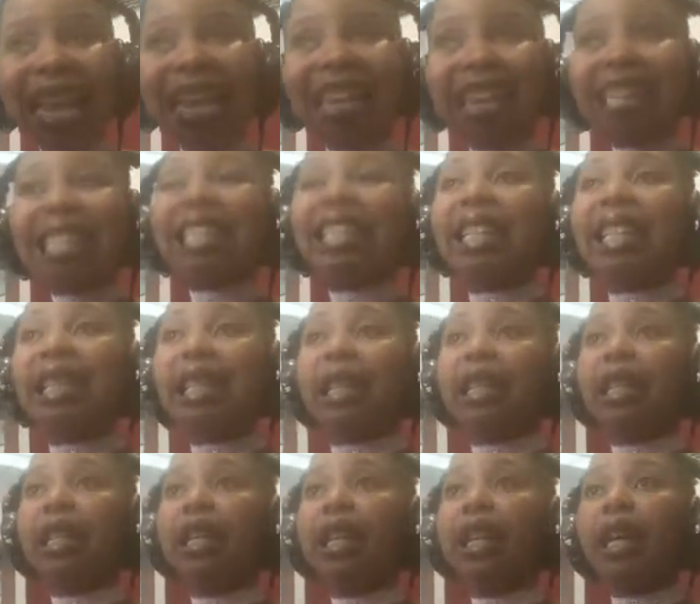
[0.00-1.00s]

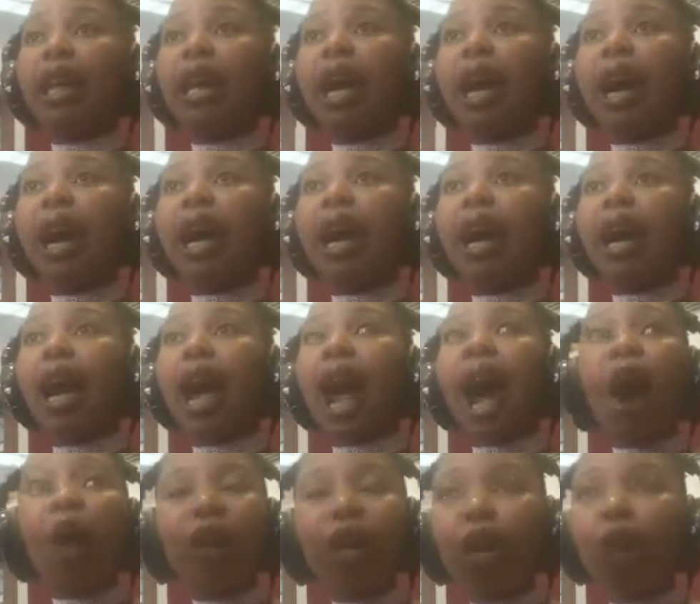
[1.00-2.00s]
listen,
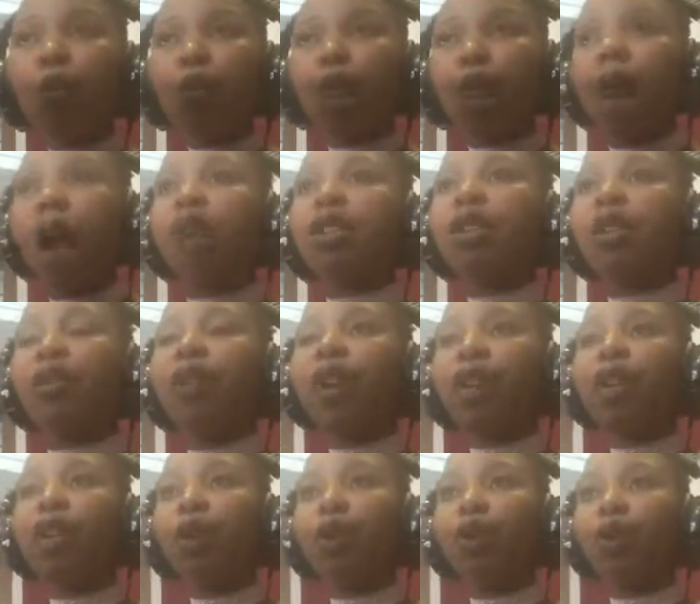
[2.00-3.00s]
how can we
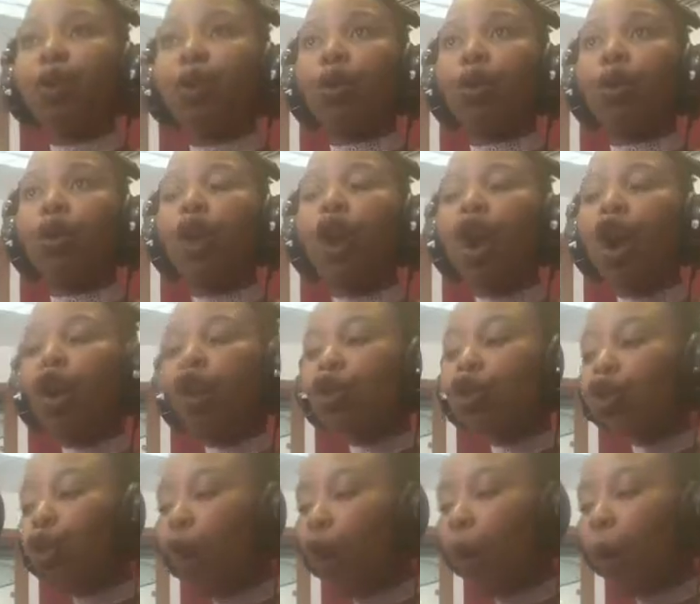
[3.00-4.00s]
cultivate the youth?
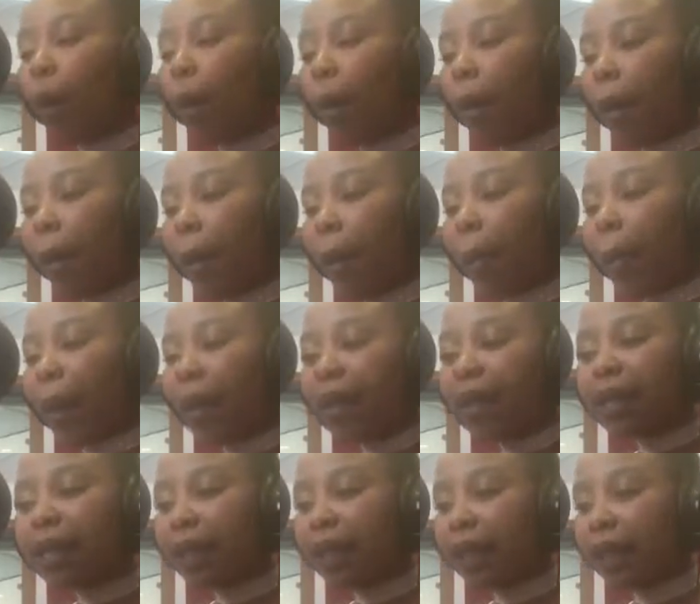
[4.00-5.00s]
So
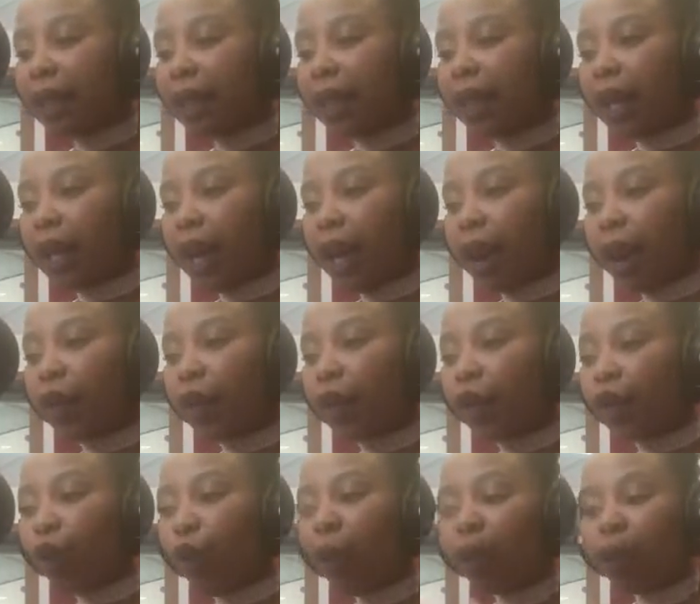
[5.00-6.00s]
basically,
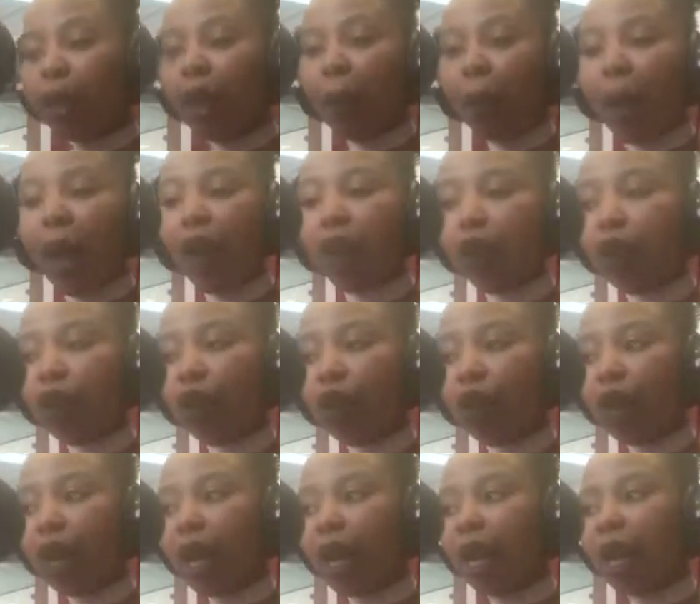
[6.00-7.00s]
the talk that I'm having
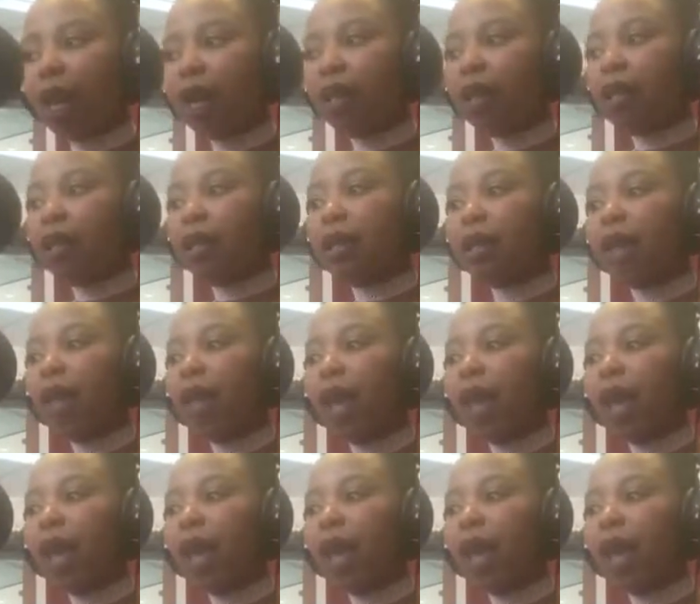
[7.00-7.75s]
today is